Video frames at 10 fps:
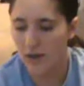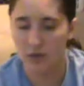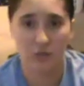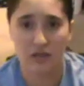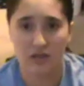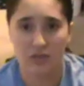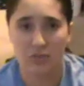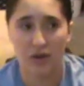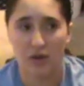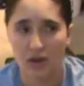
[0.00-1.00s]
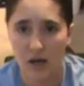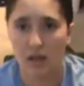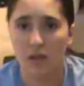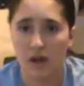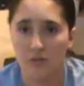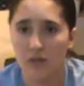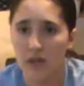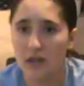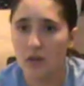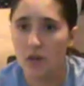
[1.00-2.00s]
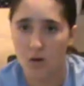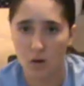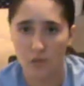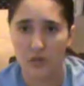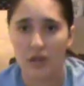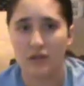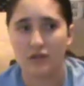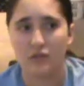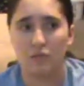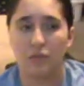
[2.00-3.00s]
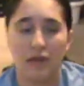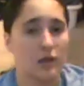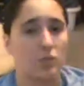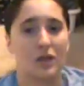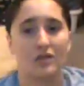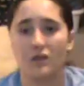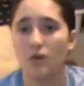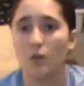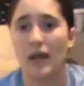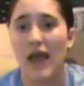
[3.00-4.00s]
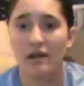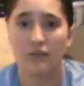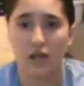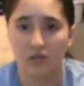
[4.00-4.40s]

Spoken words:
don't like to spend a lot of money on things, mainly because I don't have a lot